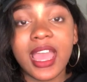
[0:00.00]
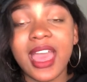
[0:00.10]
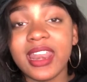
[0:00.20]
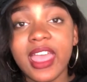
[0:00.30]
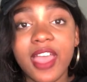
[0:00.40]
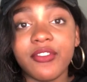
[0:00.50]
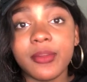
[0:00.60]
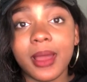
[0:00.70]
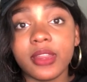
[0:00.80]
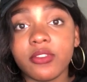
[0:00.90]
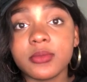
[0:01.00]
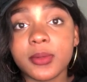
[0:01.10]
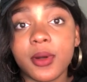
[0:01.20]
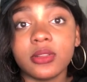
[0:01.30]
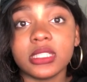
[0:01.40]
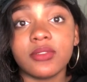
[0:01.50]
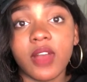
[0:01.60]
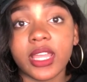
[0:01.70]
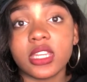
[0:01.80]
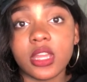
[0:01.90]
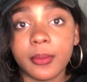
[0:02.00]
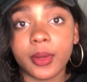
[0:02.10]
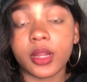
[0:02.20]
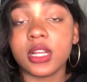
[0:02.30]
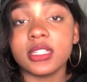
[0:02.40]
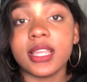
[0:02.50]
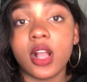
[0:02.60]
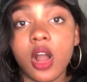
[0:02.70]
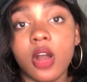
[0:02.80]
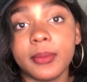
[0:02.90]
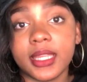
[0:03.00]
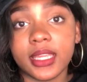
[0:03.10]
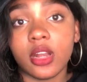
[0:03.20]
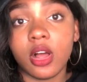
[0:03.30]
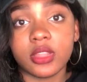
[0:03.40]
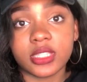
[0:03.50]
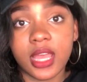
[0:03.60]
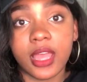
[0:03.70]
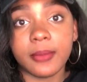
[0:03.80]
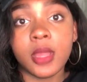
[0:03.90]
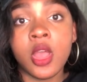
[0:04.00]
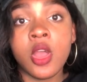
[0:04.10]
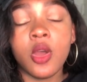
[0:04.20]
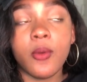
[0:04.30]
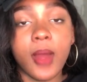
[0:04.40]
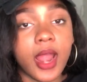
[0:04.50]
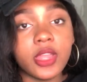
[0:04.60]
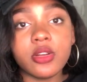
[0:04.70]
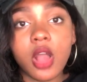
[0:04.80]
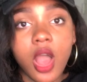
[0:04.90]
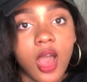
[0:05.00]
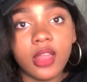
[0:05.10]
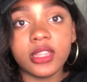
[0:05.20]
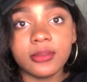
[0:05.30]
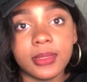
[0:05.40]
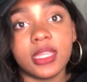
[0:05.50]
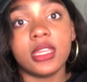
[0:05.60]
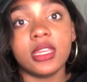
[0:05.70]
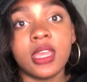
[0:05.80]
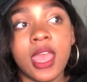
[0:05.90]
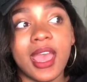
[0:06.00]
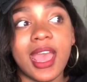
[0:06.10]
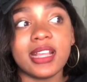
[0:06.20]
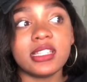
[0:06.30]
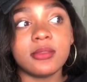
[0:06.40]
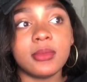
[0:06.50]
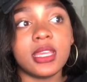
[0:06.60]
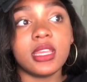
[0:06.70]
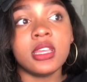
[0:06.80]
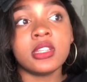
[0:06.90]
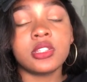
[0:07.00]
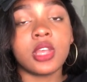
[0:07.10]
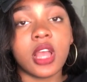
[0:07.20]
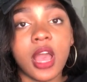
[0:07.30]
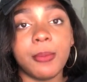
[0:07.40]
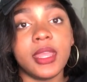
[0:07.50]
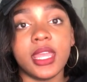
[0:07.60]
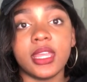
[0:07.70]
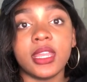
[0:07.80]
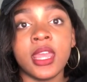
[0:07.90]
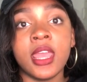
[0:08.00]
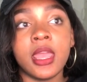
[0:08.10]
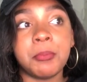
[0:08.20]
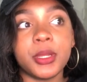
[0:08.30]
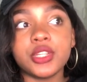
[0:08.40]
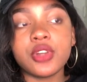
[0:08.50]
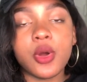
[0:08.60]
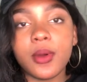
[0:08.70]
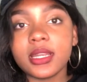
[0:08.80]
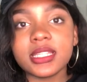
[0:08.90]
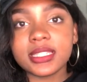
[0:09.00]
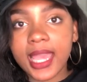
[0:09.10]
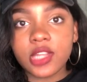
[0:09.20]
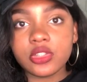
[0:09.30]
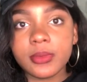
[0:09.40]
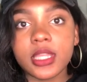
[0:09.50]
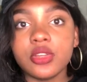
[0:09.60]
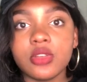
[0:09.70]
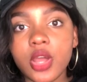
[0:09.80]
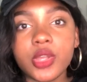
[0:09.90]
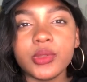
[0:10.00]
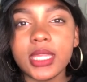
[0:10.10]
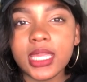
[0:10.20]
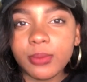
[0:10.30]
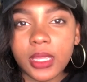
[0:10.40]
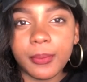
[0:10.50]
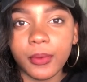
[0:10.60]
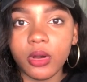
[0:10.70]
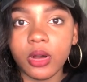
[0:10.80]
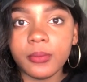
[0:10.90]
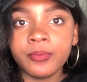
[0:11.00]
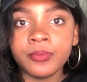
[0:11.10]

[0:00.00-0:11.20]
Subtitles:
had everybody from Chipotle's fucking number because they call me in all the time. Why are you calling me, asking me to come in but you don't want to schedule me. You know you need people.